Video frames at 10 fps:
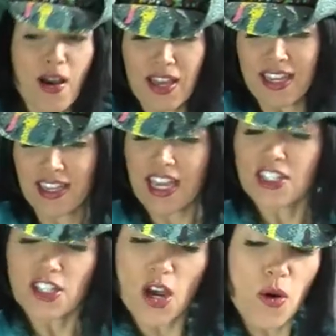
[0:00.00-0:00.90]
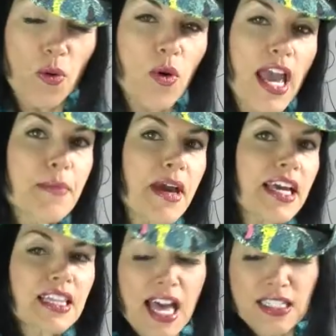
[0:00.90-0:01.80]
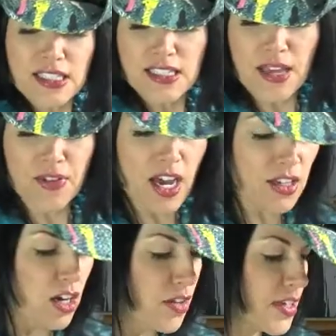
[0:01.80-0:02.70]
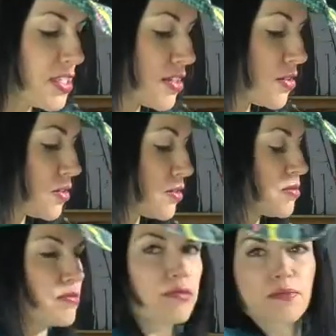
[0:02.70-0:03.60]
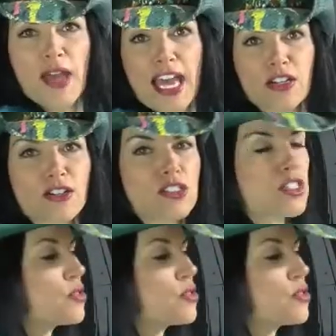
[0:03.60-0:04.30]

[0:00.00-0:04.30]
Okay, so in my classes I've got all these little patterns that you